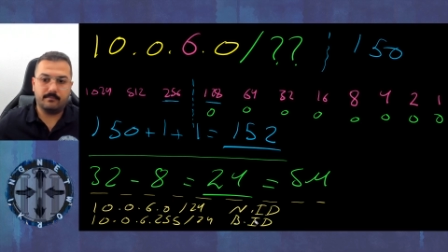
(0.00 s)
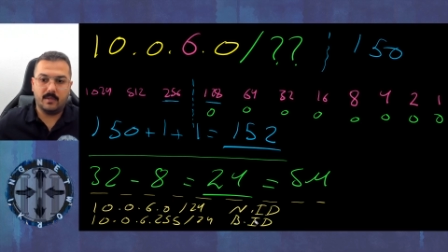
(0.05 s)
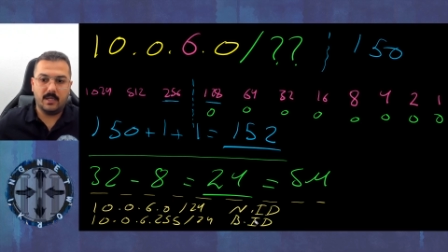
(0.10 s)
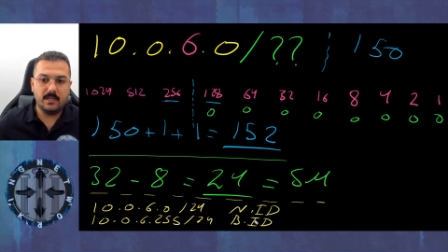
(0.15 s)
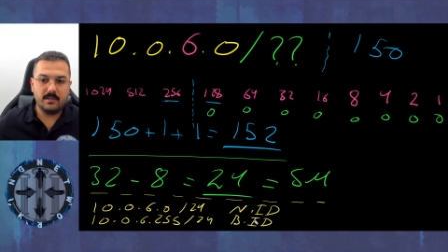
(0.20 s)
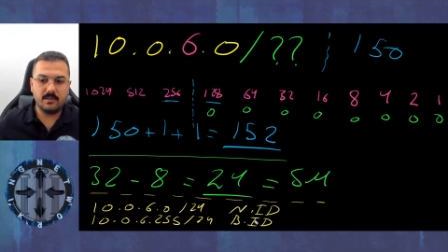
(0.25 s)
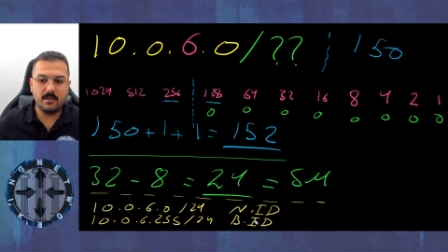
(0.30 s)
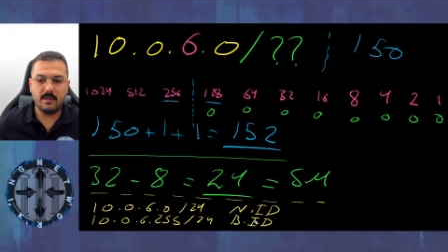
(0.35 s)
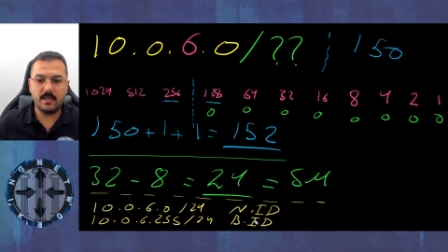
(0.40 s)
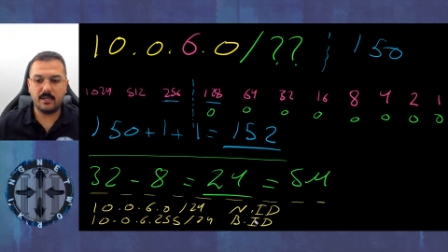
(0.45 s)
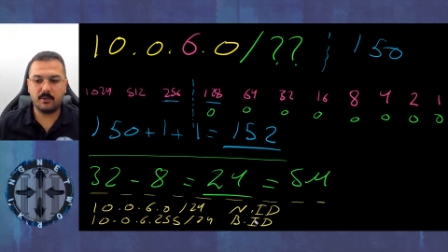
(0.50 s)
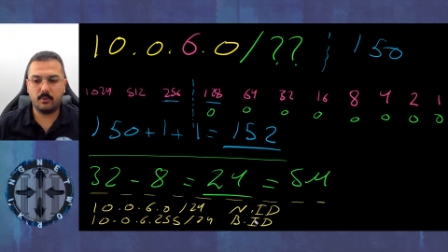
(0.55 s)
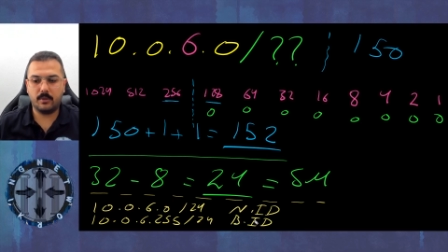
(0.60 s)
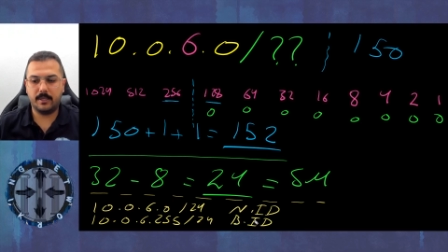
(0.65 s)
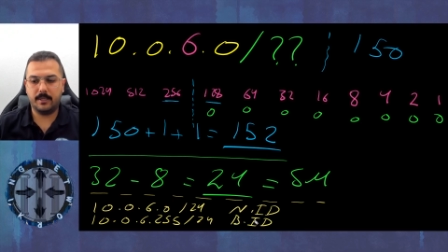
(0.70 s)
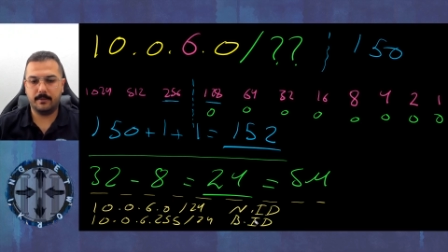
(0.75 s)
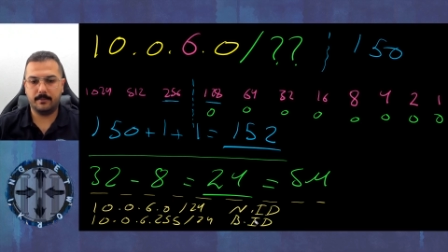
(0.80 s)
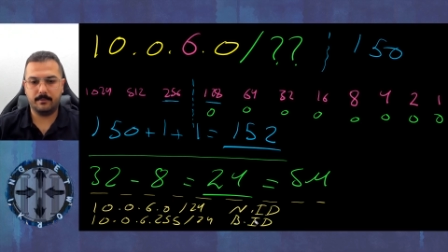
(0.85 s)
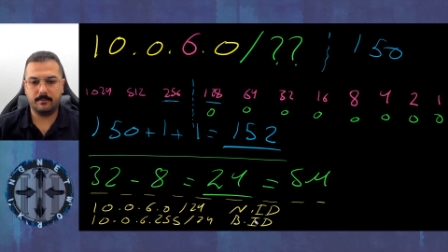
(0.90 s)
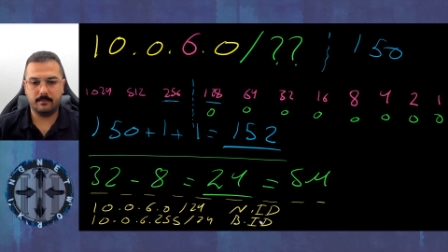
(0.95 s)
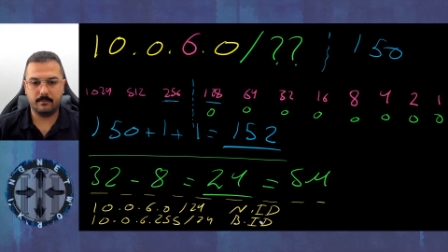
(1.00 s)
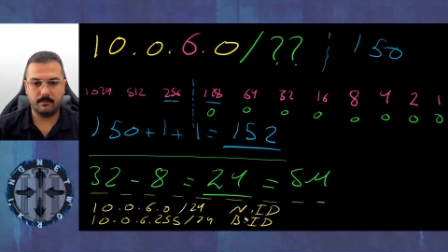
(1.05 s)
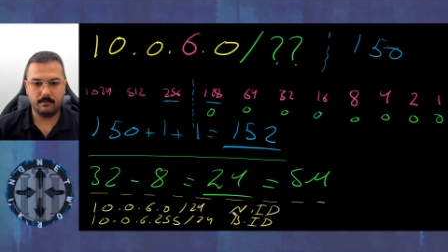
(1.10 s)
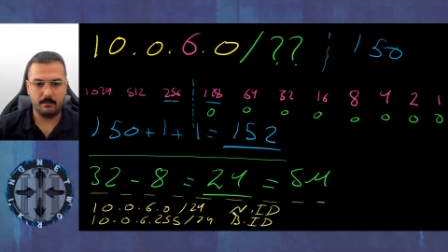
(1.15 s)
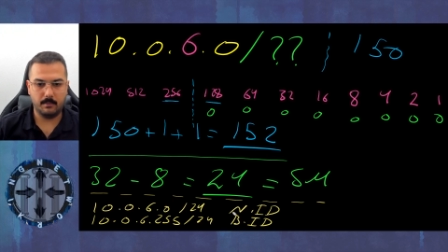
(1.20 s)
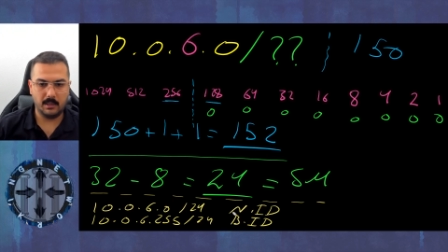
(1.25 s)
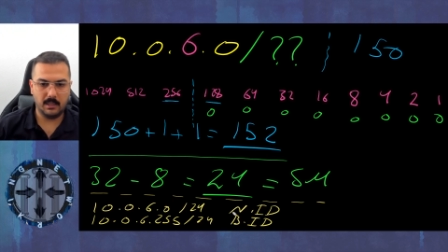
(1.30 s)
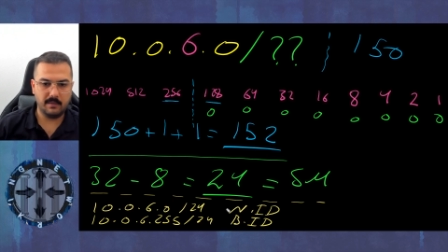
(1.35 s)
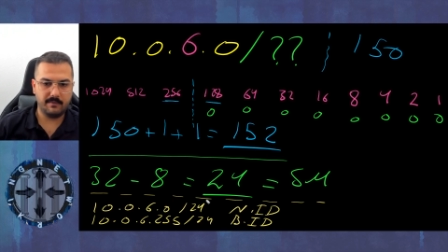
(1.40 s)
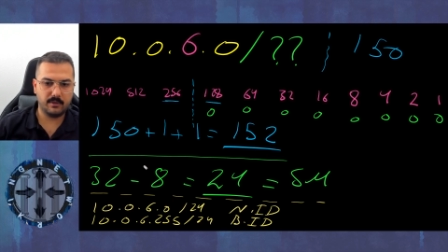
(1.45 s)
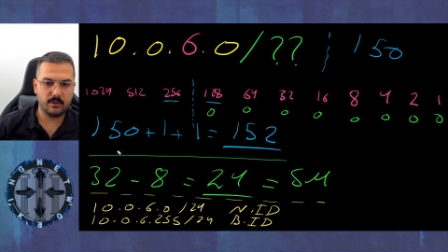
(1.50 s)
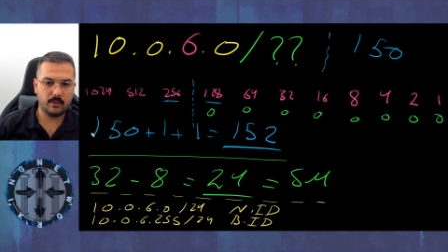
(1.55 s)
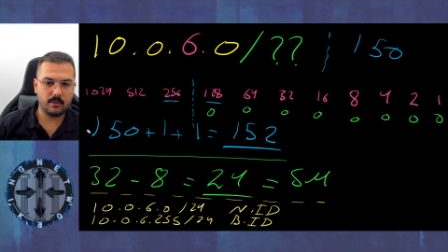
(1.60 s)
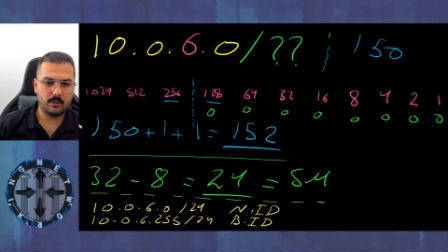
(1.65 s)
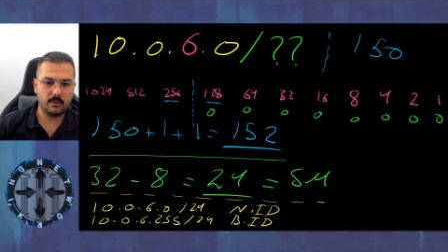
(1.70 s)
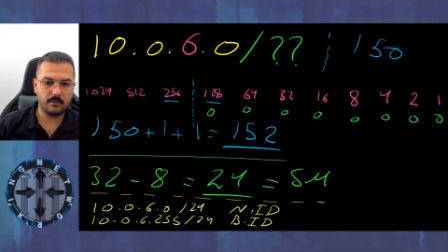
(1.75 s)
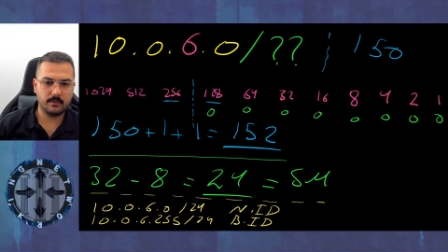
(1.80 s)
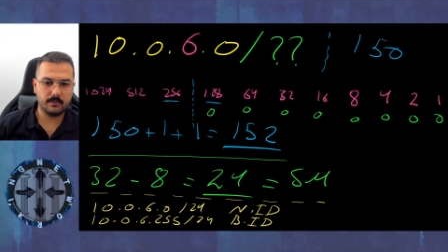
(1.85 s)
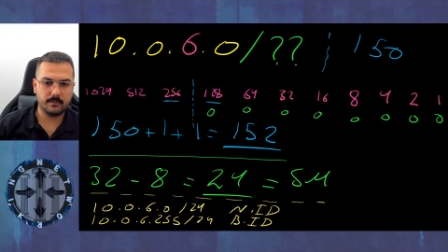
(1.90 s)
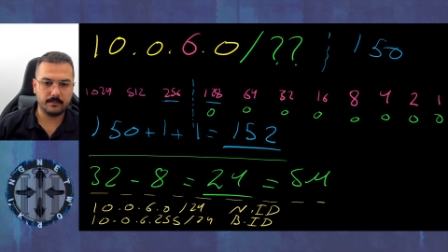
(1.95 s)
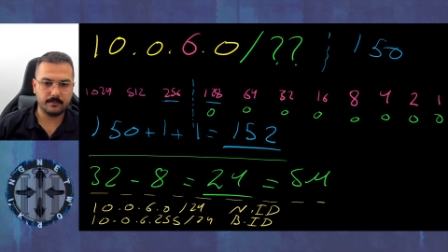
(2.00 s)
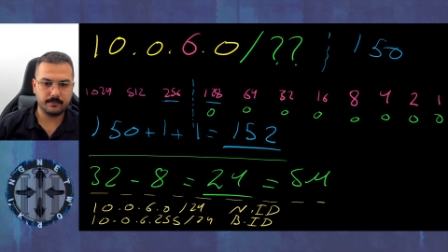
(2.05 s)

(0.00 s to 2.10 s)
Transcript: It's in that way. Believe it or not.